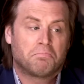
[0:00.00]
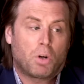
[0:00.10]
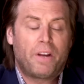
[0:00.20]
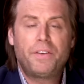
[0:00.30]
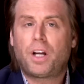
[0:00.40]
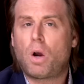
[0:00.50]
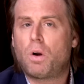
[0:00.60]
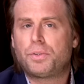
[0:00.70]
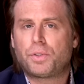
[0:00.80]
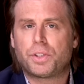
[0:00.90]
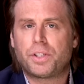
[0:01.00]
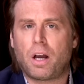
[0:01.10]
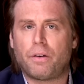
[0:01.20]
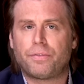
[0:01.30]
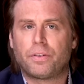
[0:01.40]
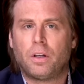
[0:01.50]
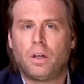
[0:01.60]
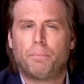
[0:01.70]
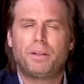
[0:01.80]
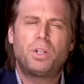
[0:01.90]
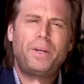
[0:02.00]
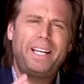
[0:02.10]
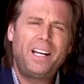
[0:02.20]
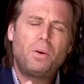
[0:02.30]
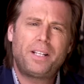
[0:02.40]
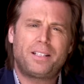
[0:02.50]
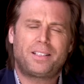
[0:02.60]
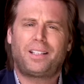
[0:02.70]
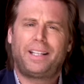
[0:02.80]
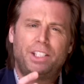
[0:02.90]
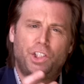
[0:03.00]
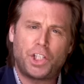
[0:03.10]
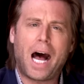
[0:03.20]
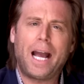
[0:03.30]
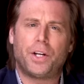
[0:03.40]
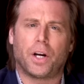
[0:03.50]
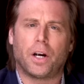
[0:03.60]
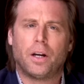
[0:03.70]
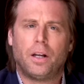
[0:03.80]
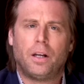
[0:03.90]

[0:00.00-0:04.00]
or even the co-host herself, but to egotistically chide her